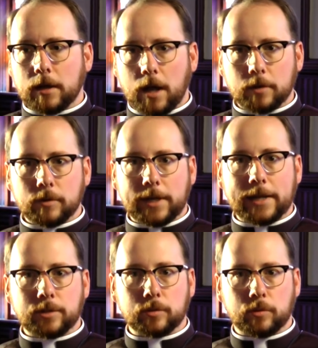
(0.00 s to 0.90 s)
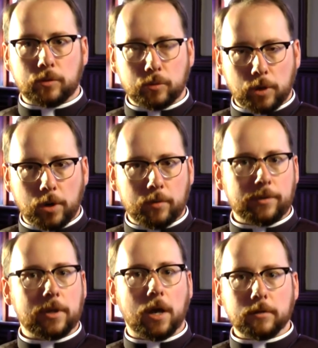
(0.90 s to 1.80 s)
congregational
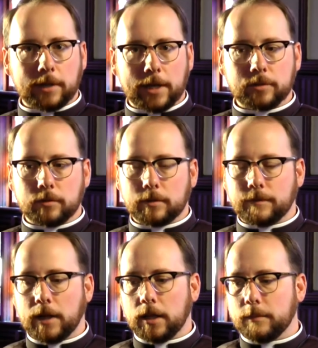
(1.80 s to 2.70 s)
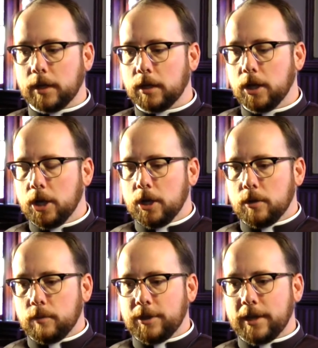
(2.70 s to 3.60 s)
growth, congregational development,
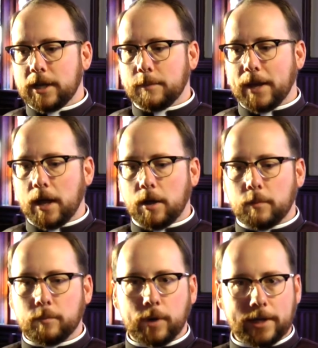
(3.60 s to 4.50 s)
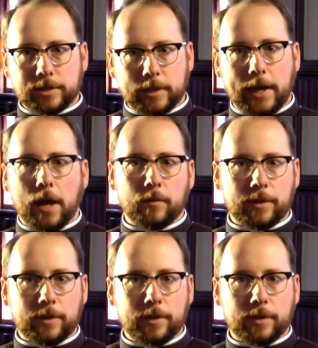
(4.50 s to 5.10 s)
we think about branching out,